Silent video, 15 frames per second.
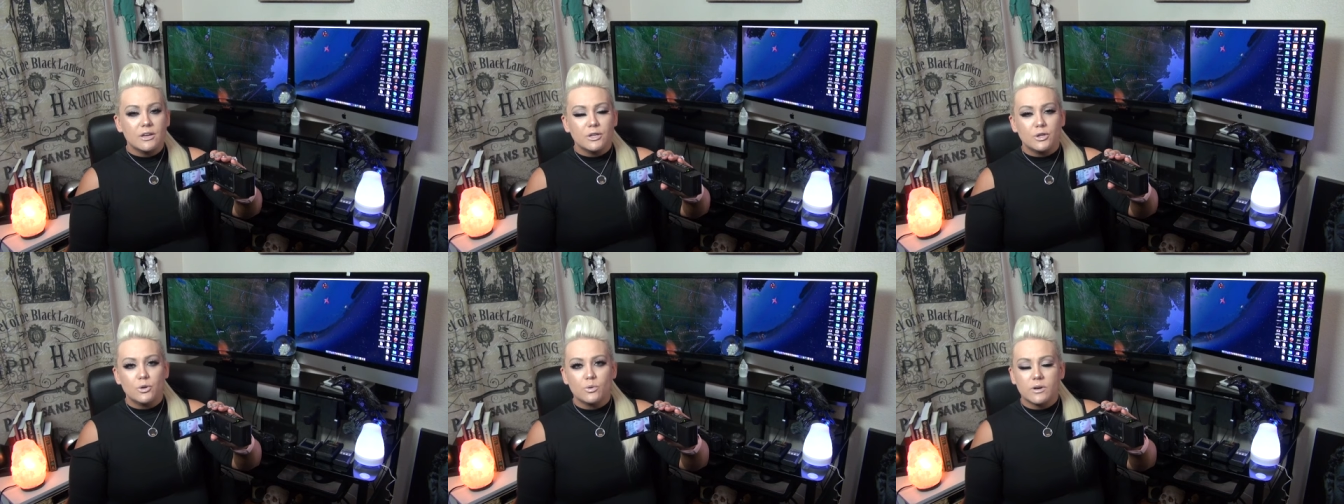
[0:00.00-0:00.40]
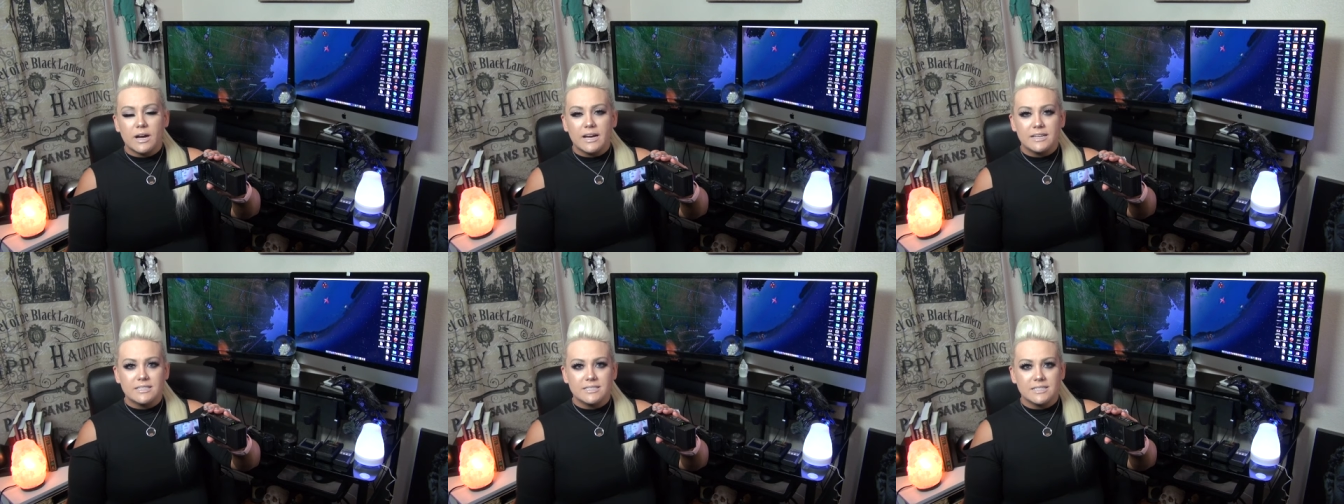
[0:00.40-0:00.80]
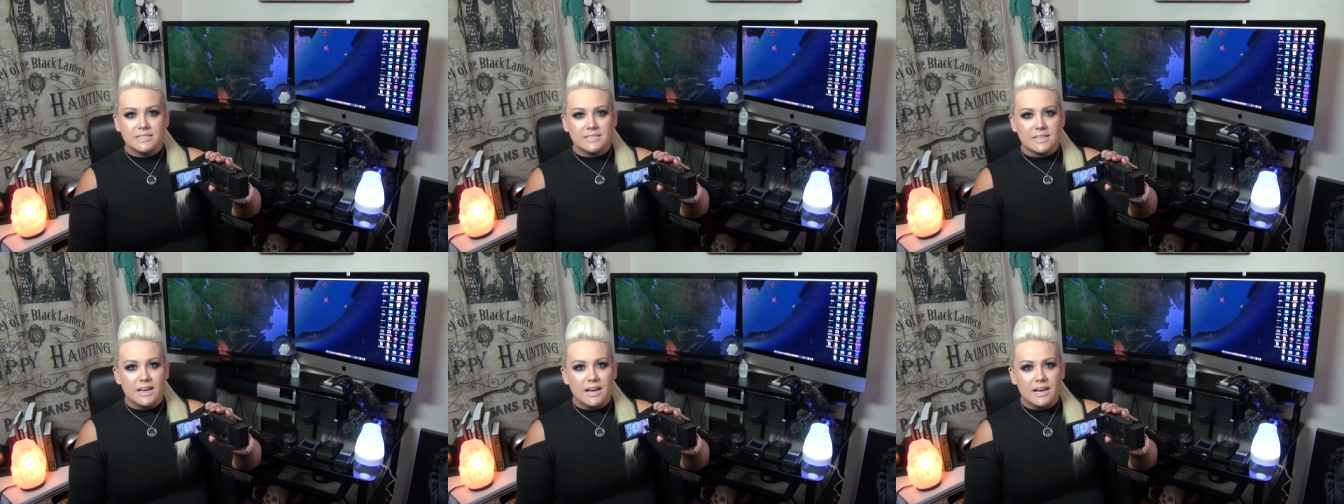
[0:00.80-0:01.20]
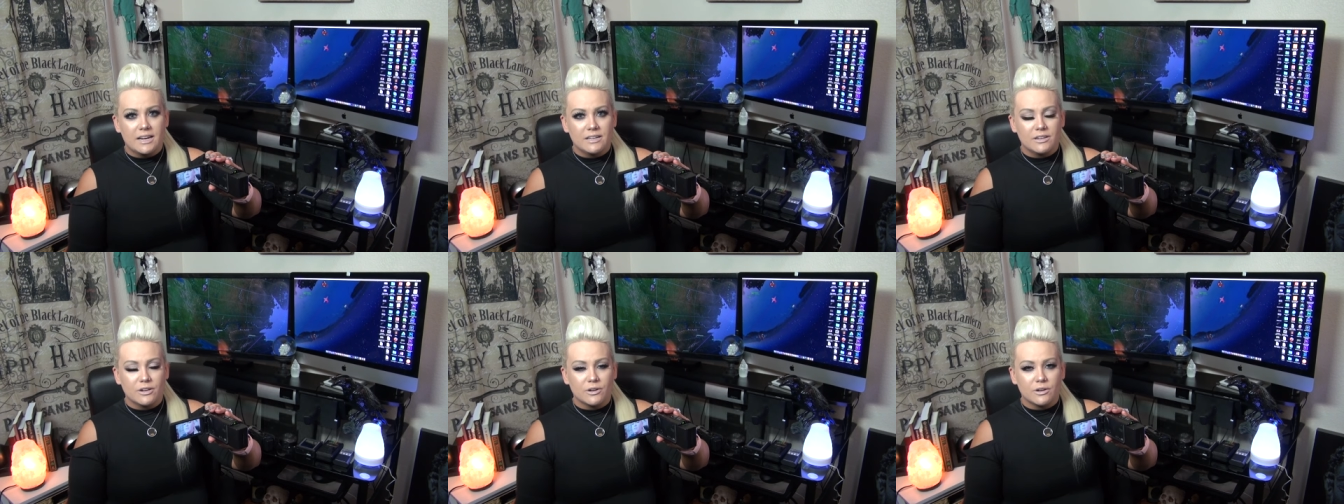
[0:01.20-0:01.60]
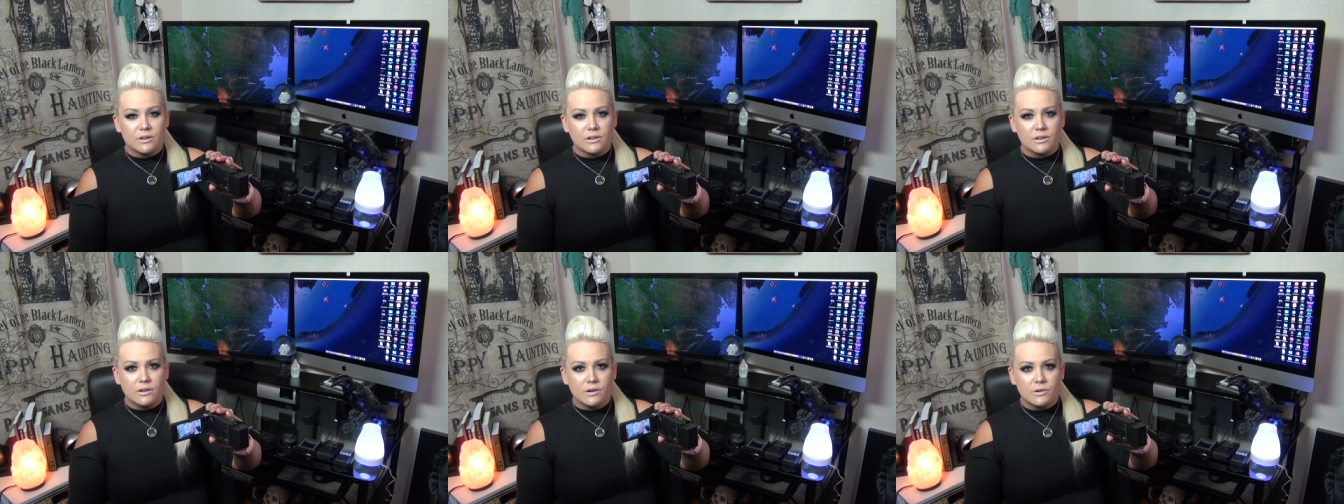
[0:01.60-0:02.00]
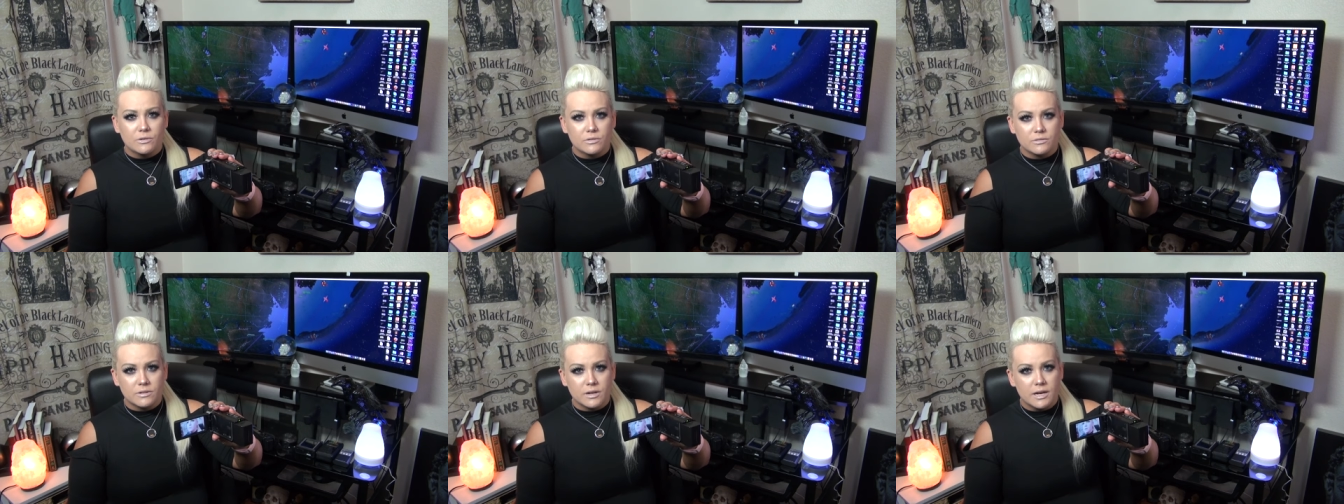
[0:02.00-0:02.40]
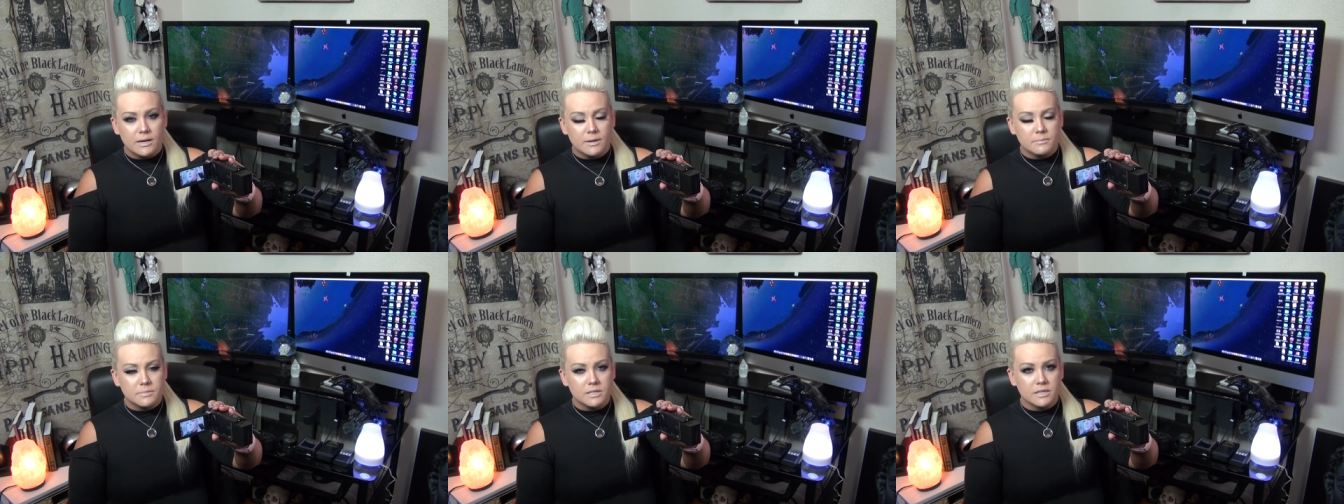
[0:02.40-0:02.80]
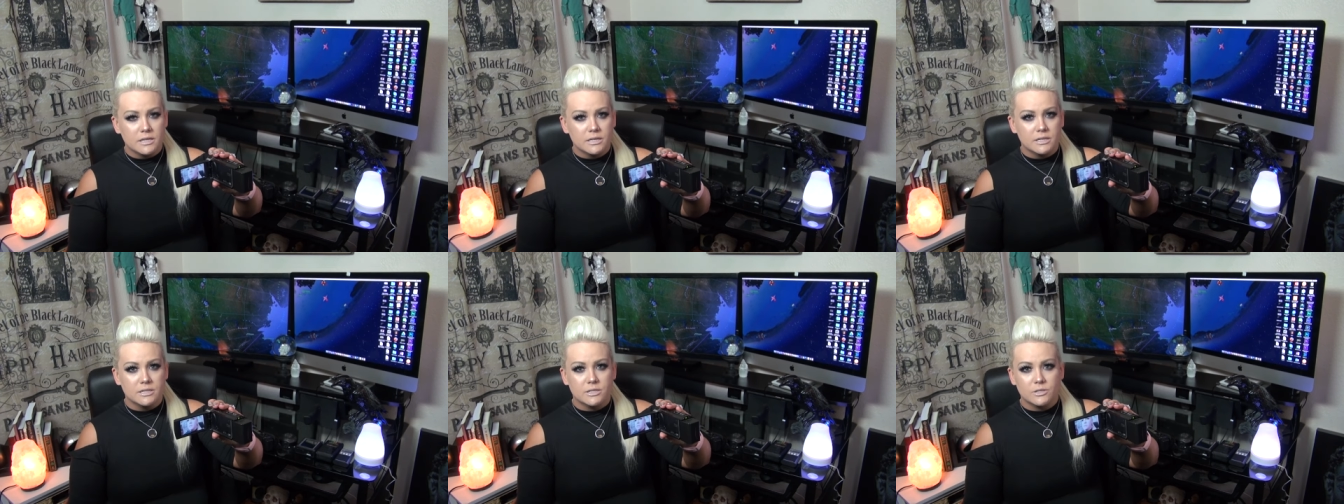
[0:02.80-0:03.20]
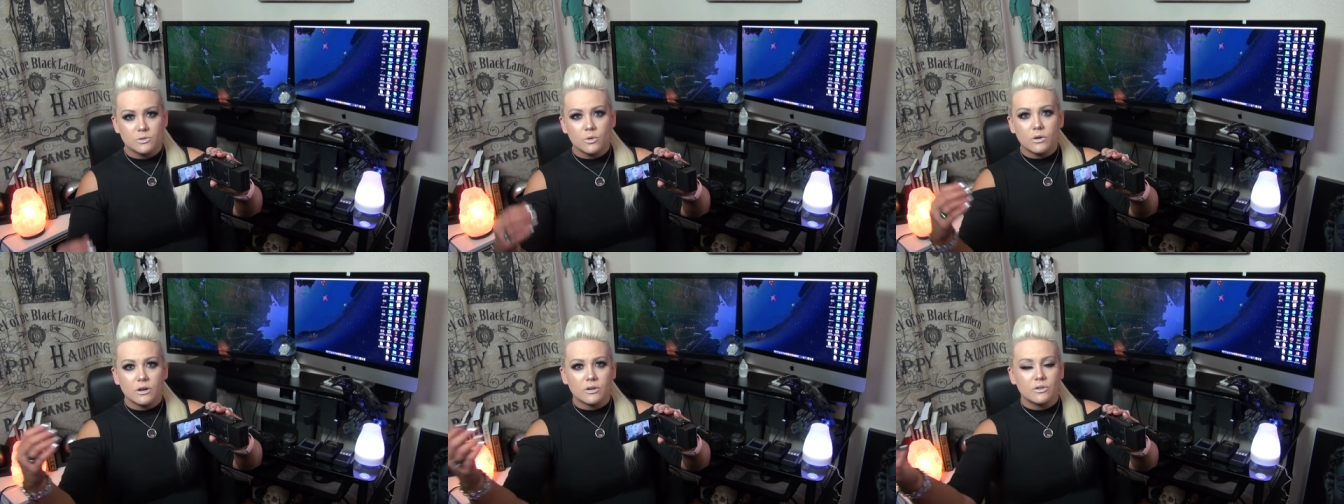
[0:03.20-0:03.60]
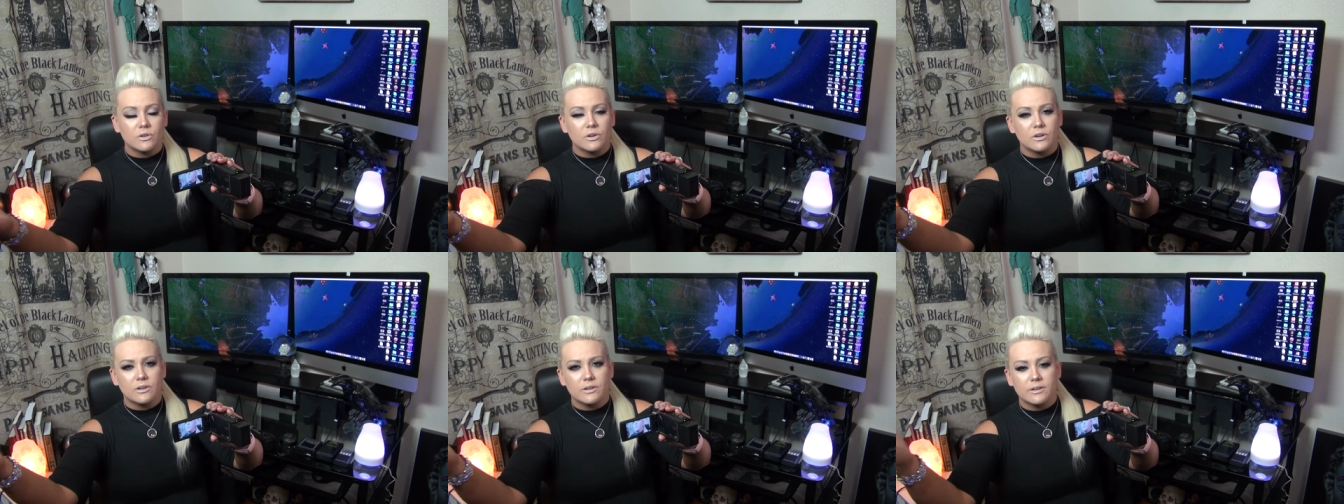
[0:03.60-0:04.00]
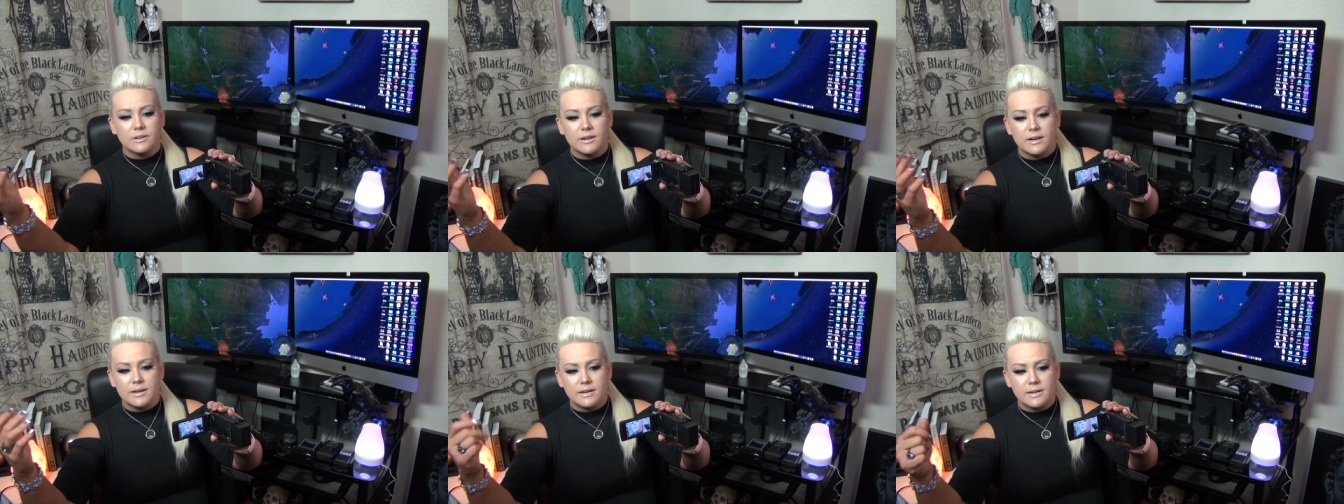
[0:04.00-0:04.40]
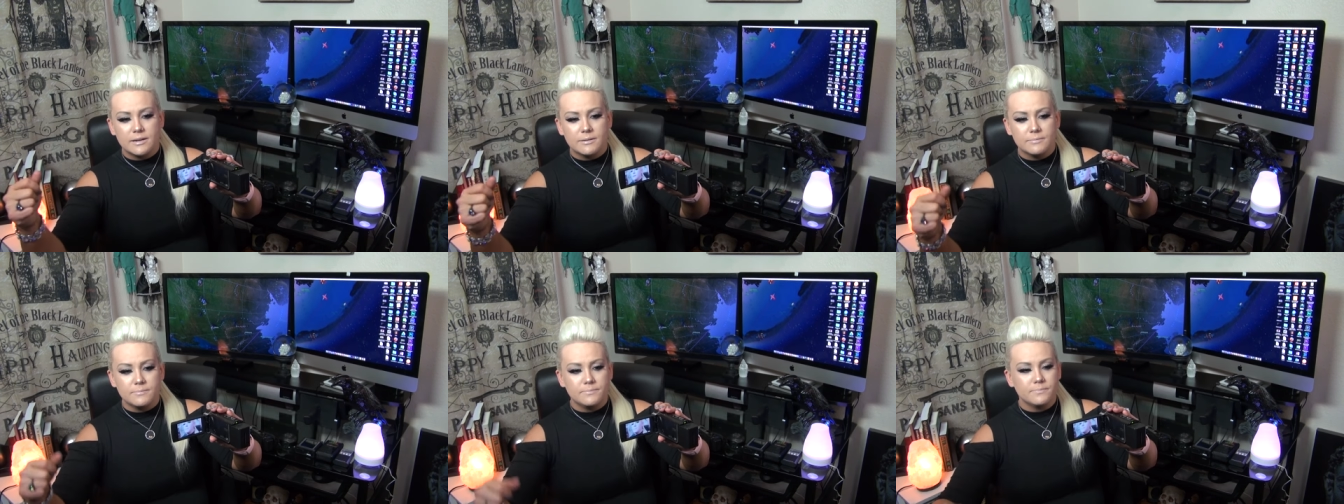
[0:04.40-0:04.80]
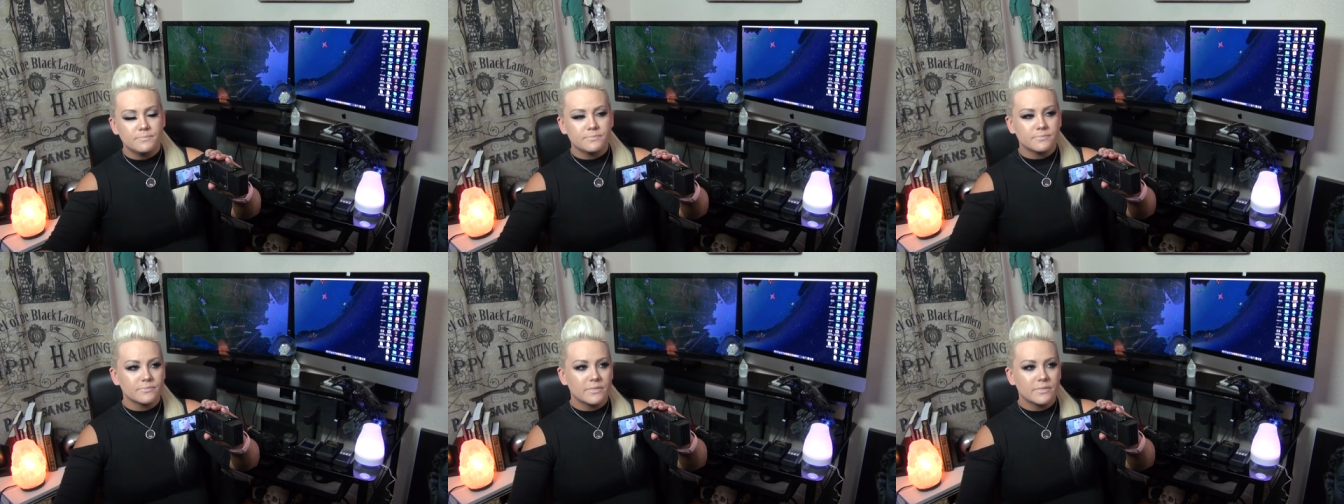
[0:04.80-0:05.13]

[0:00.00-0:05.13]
you guys decide you're gonna go um, to the historical, um,